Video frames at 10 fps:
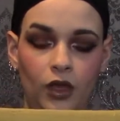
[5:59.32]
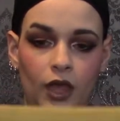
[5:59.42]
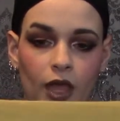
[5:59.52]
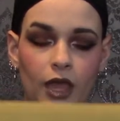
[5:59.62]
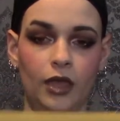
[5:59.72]

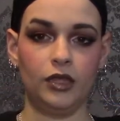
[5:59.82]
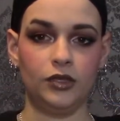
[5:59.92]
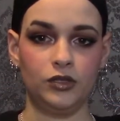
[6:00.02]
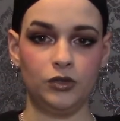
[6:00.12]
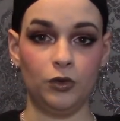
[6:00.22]

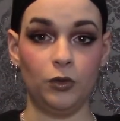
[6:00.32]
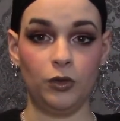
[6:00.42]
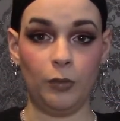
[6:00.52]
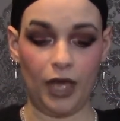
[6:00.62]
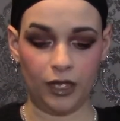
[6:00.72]
to go with the
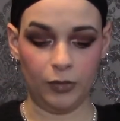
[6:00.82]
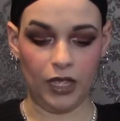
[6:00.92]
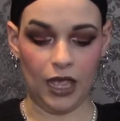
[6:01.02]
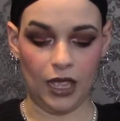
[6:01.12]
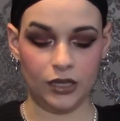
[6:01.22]
back of my
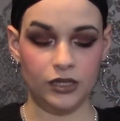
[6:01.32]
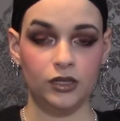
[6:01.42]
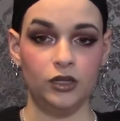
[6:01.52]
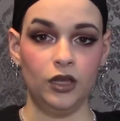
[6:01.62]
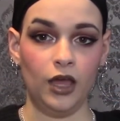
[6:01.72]
head,
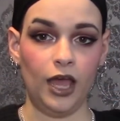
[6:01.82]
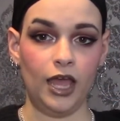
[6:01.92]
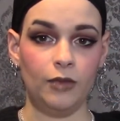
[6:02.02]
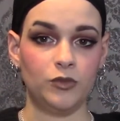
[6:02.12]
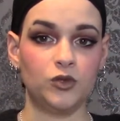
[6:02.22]

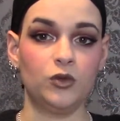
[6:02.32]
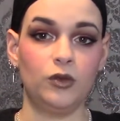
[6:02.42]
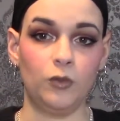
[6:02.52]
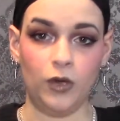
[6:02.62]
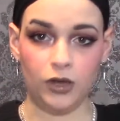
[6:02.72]
so
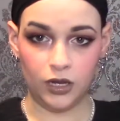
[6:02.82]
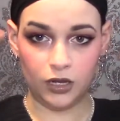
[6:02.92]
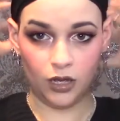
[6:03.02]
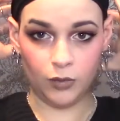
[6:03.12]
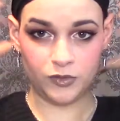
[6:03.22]
that when it comes